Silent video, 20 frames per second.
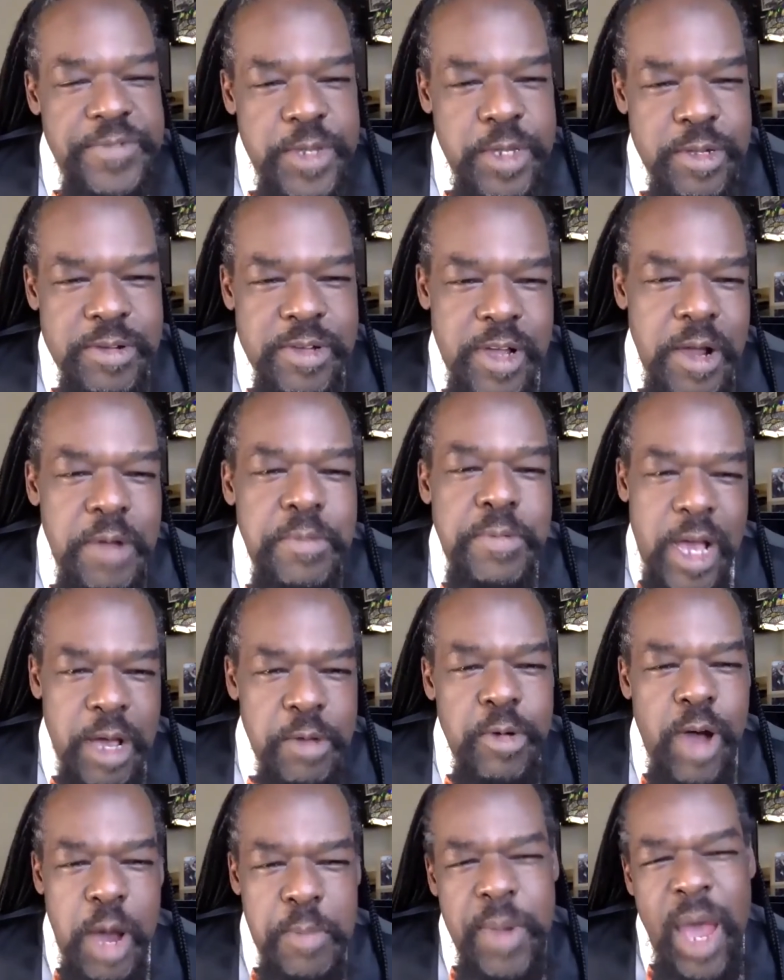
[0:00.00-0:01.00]

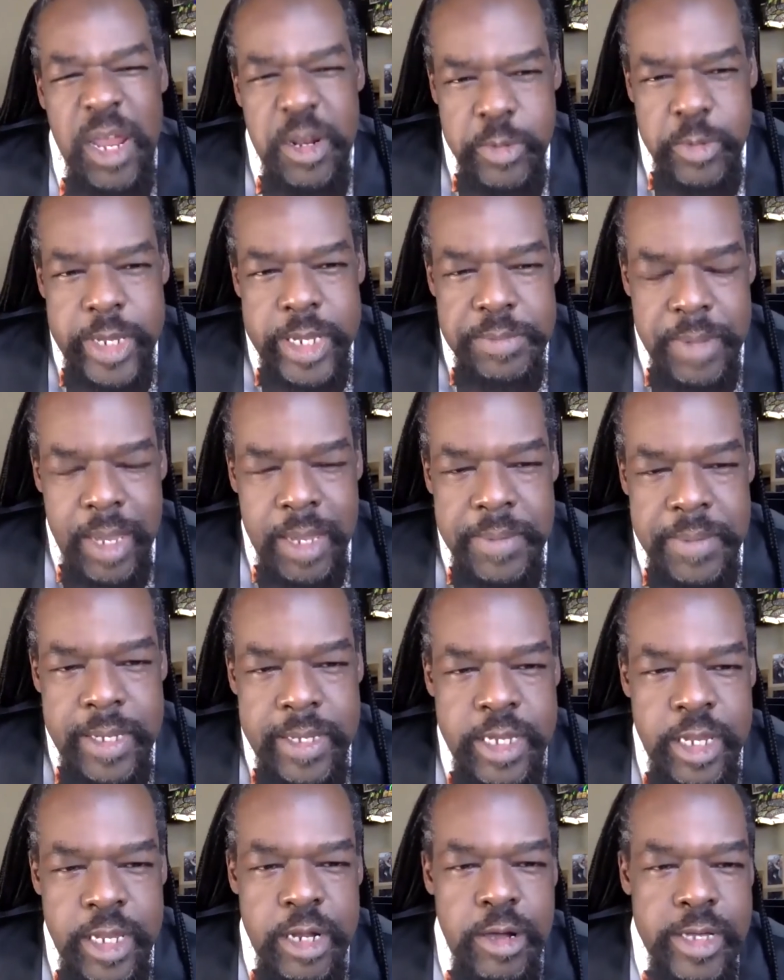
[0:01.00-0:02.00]
about a week maybe,
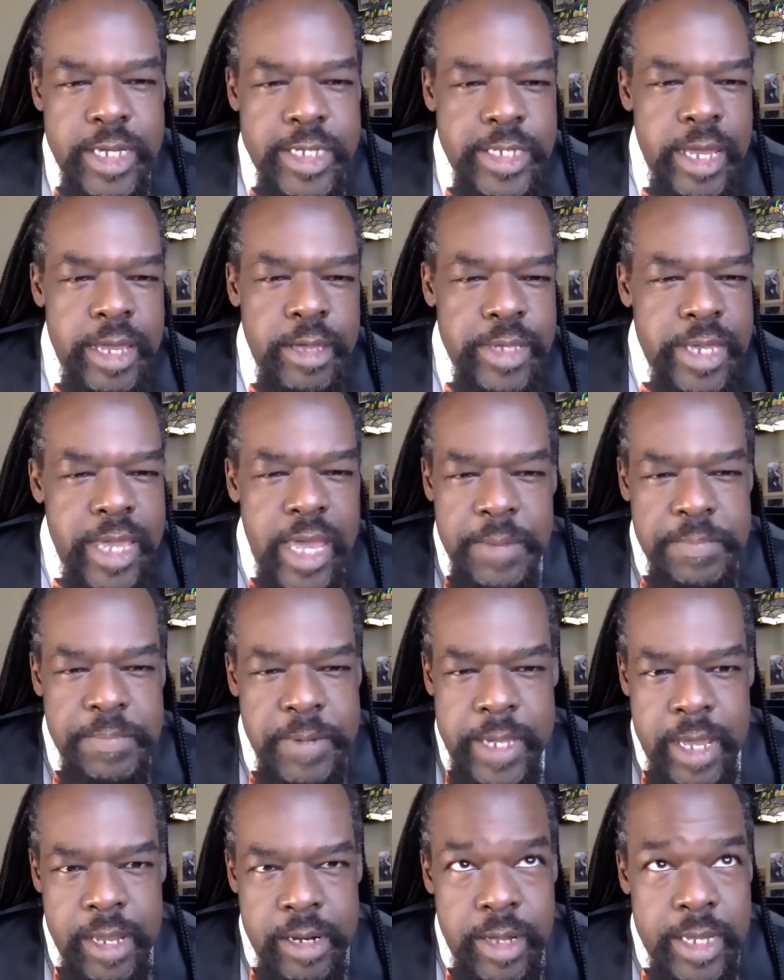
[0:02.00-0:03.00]
because I only had
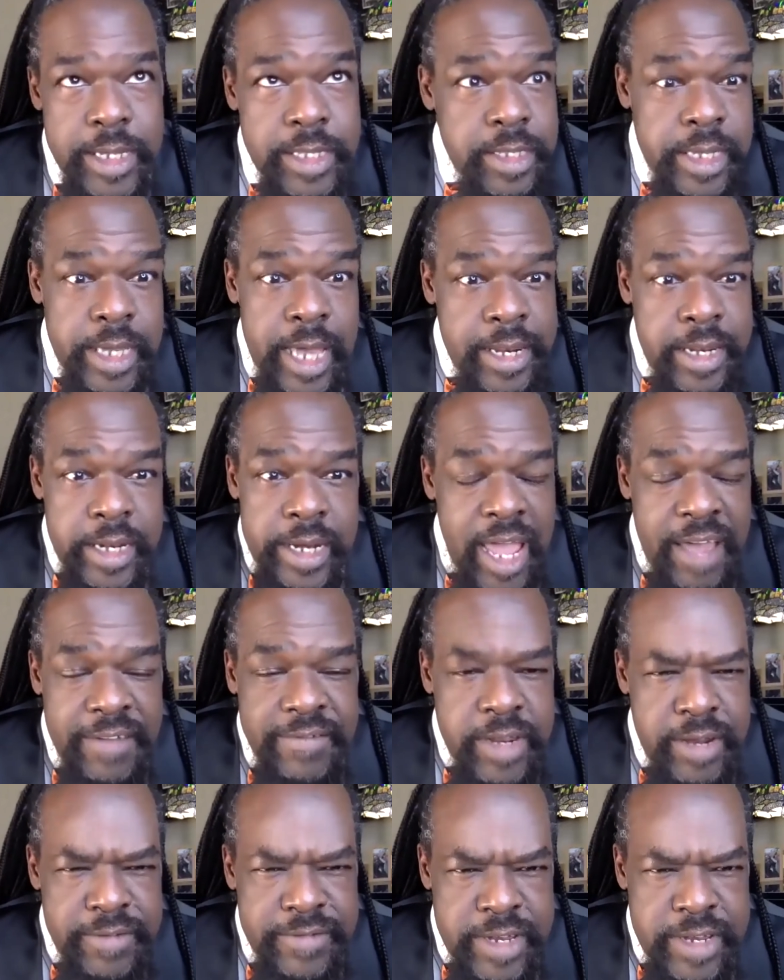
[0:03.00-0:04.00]
piano. I think I didn't have
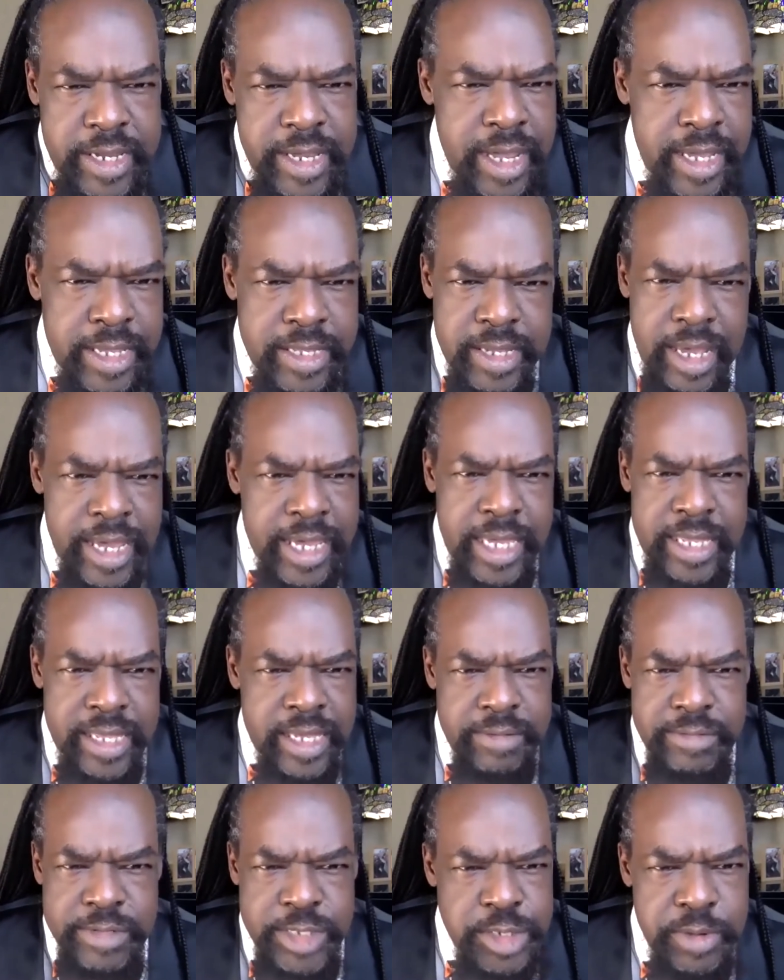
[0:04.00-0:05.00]
it every day. I think it
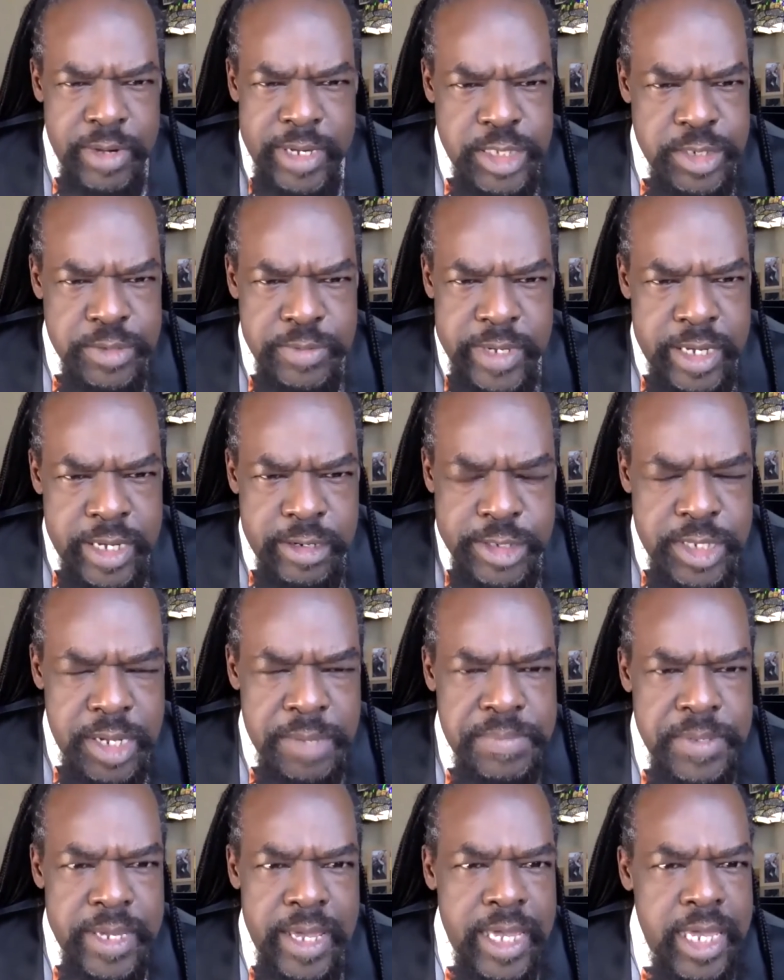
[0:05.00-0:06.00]
was twice a week or
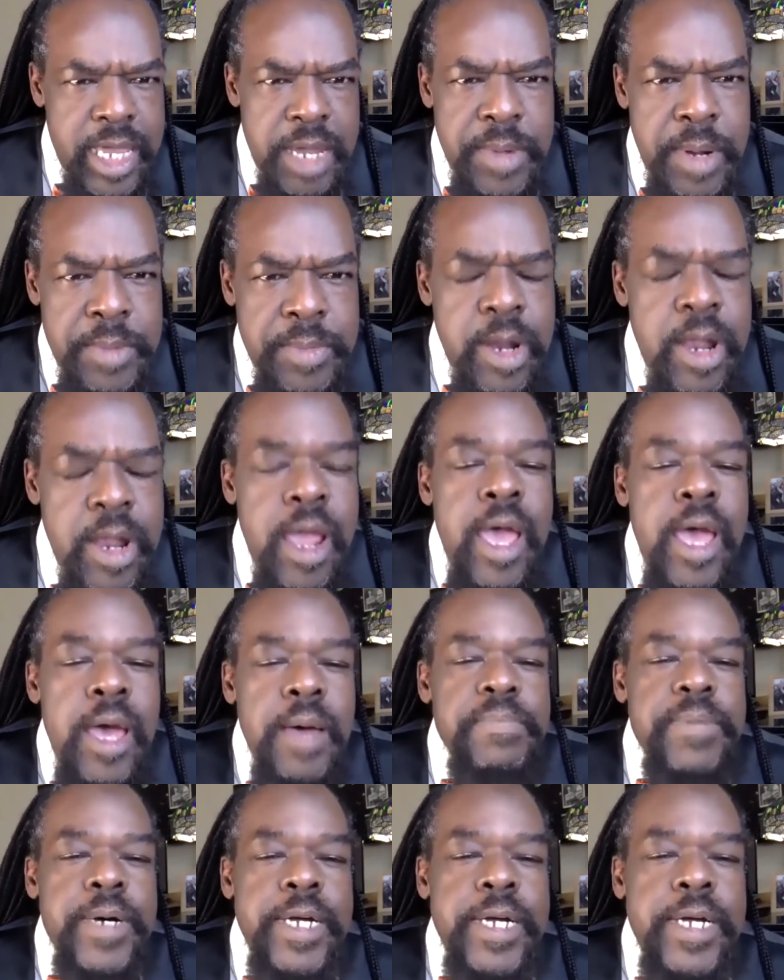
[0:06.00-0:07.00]
something. I can't remember.
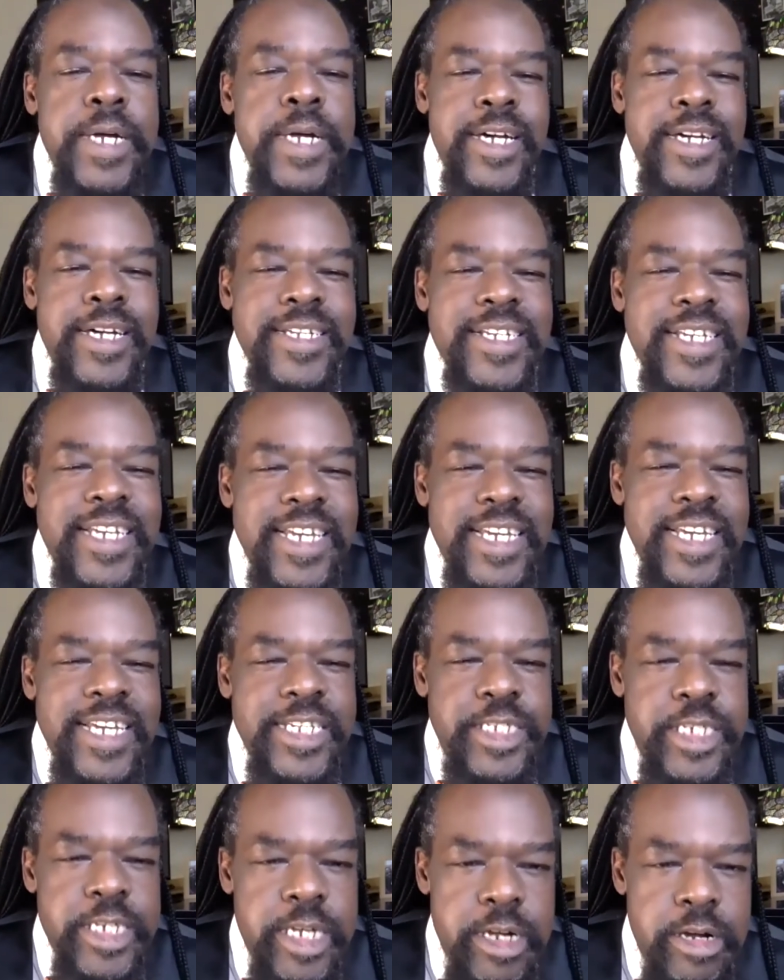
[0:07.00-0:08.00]
But it
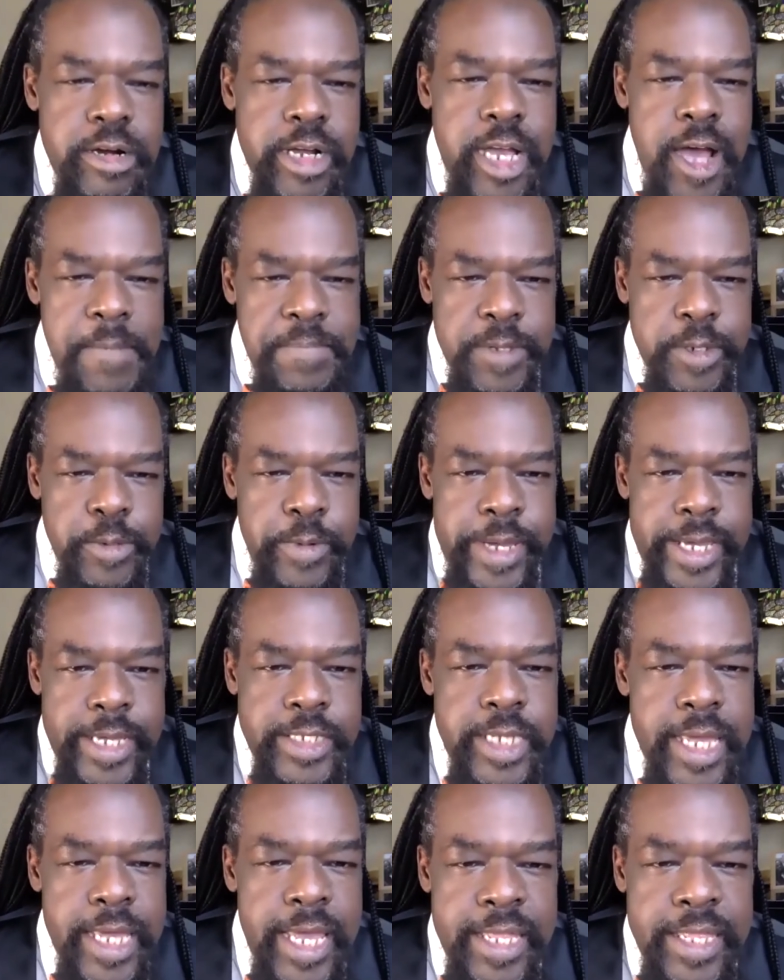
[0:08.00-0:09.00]
took her a couple of weeks.
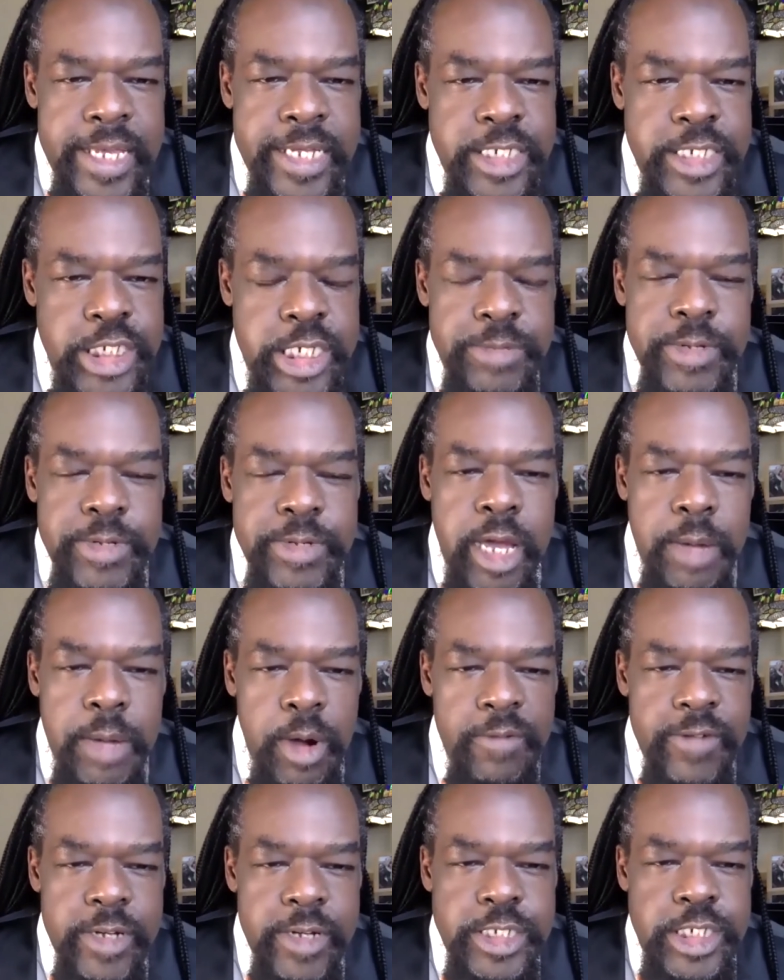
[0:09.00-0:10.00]
And then she would come
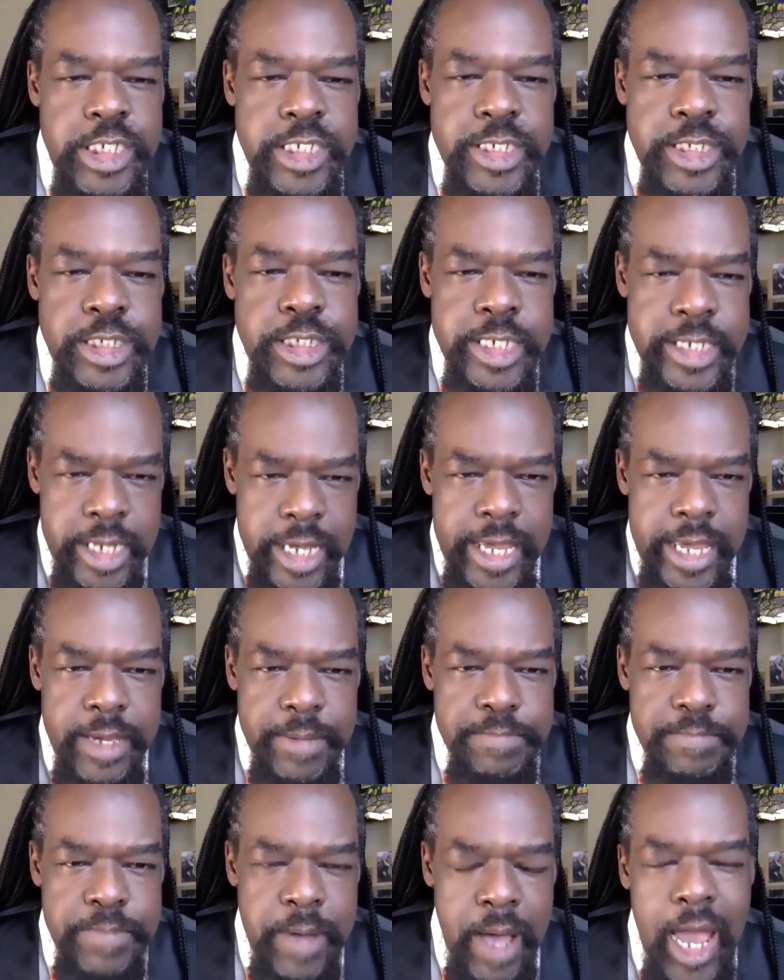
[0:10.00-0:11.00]
over and she'd sit
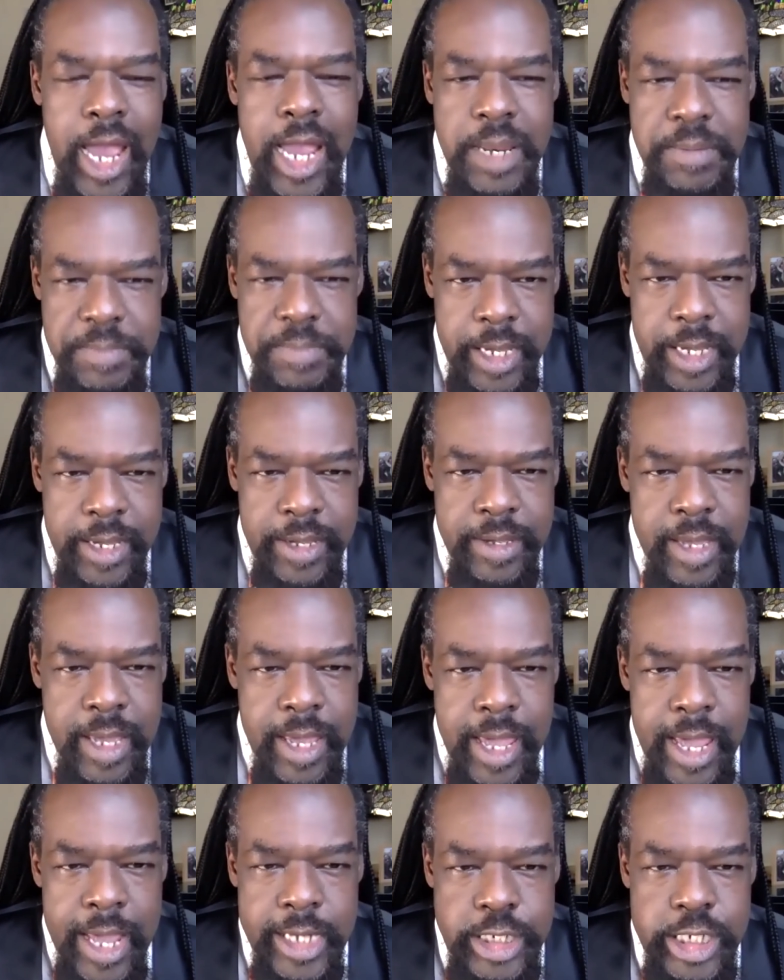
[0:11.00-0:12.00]
behind me
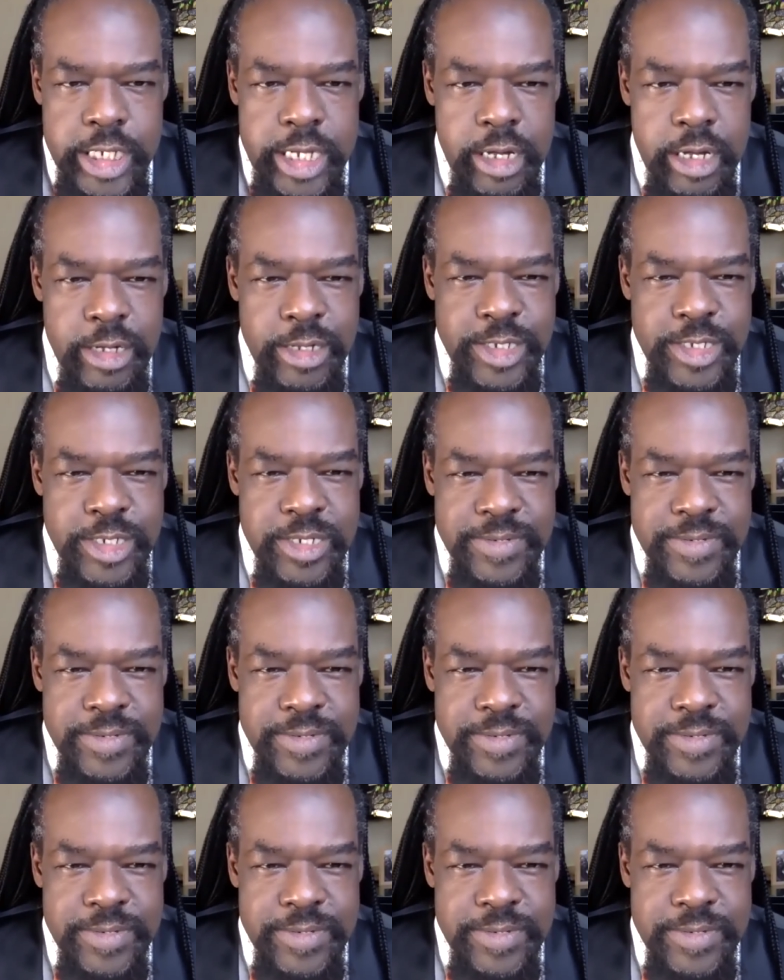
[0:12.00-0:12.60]
and she goes,